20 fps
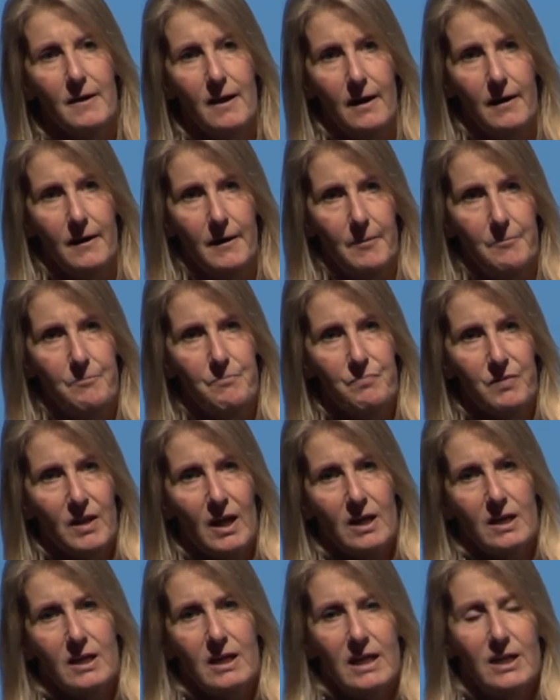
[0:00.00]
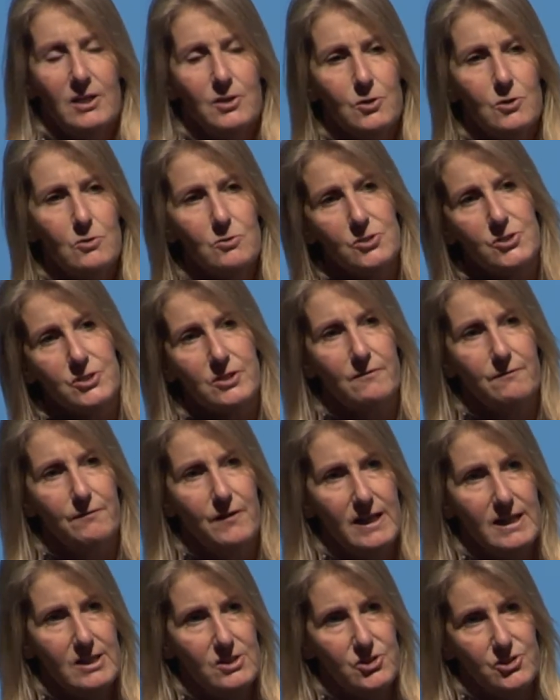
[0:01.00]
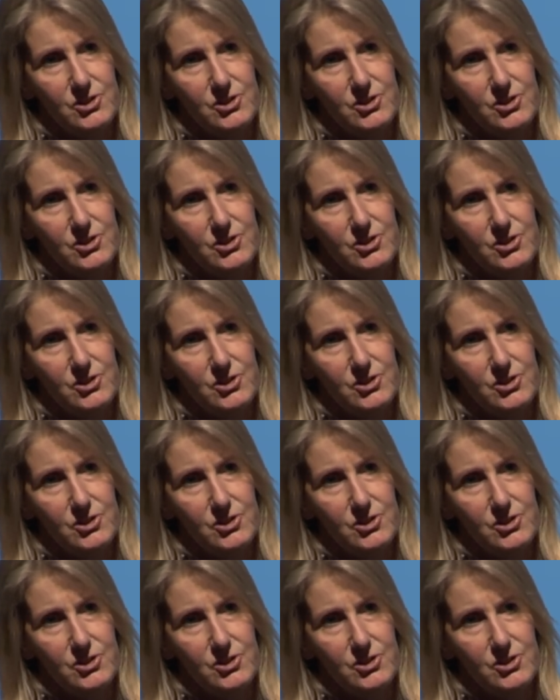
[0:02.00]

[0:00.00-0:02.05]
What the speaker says: It used a phase